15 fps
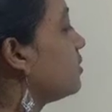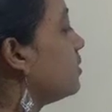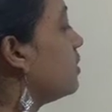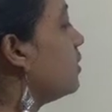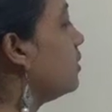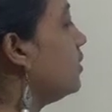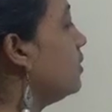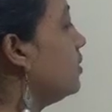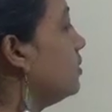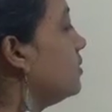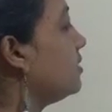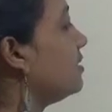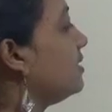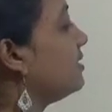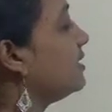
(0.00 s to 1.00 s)
So
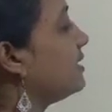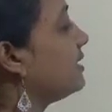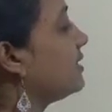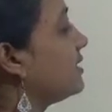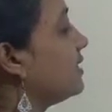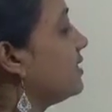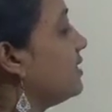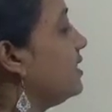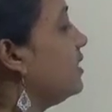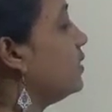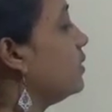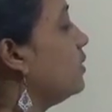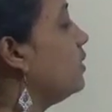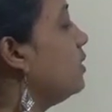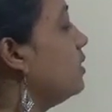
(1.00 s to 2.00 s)
this is a
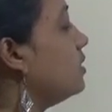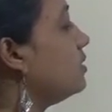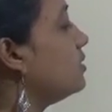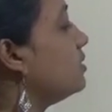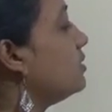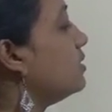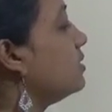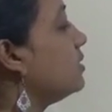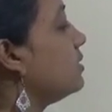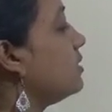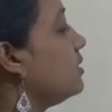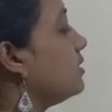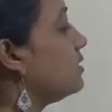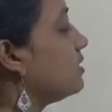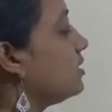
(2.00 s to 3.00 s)
0.
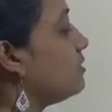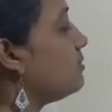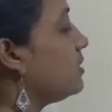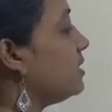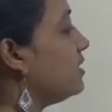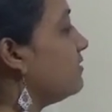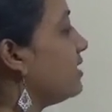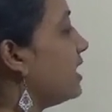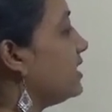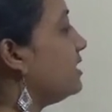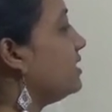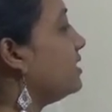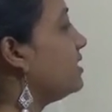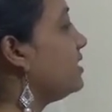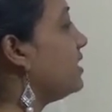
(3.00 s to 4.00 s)
Simply
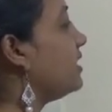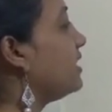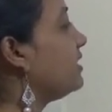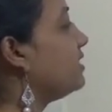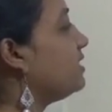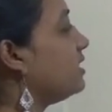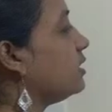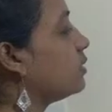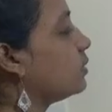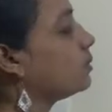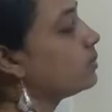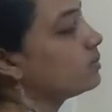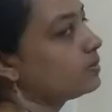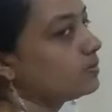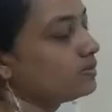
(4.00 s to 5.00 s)
dividing it, I get 0.
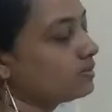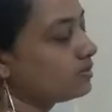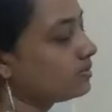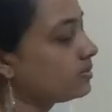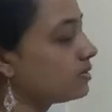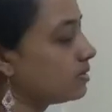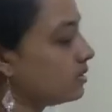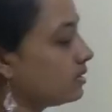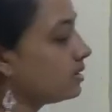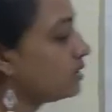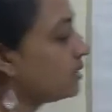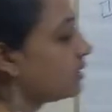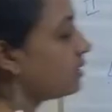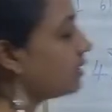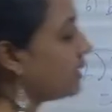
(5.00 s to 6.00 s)

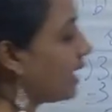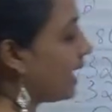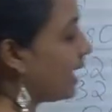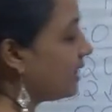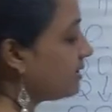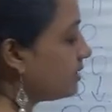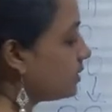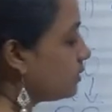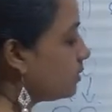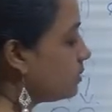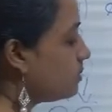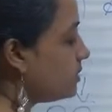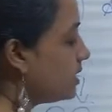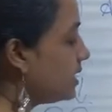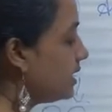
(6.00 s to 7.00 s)
The answer
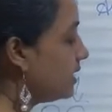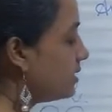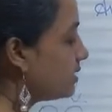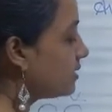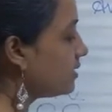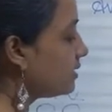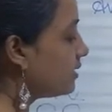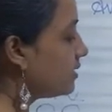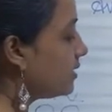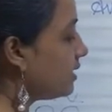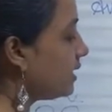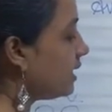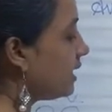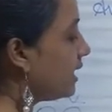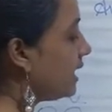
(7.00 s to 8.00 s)
would be
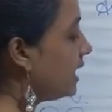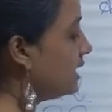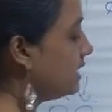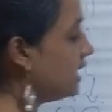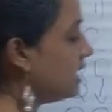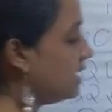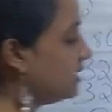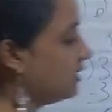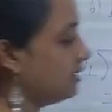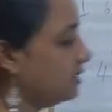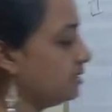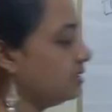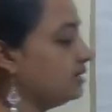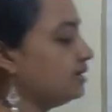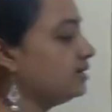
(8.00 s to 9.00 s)
80.
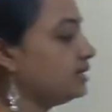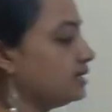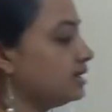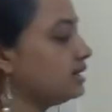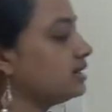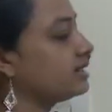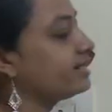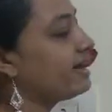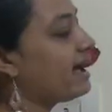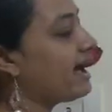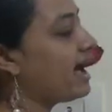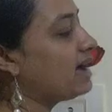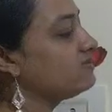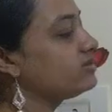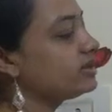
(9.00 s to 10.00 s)
This is the
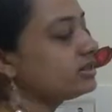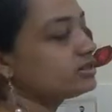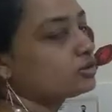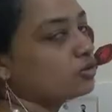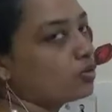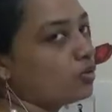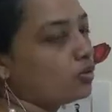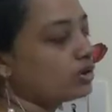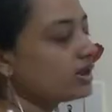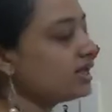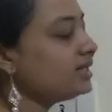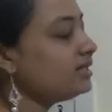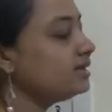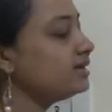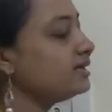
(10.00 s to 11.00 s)
average score
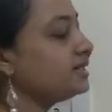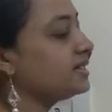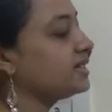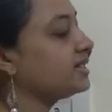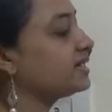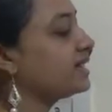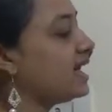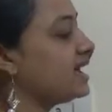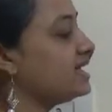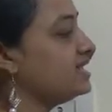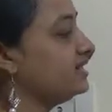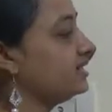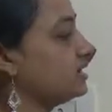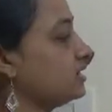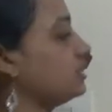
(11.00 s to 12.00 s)
in
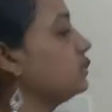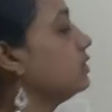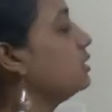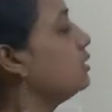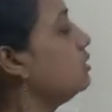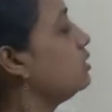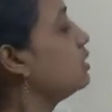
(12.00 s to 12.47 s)
science.